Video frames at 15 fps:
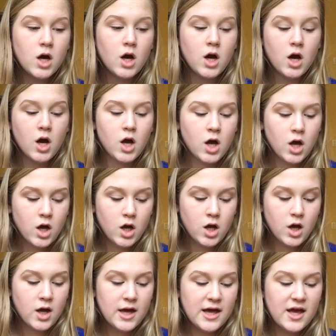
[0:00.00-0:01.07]

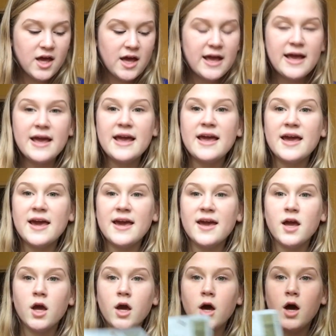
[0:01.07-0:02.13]

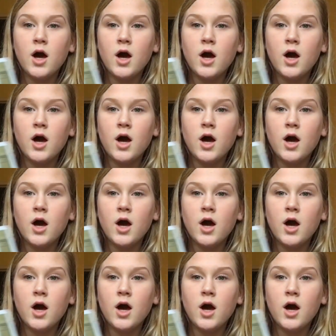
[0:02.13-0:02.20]
Nothing is said.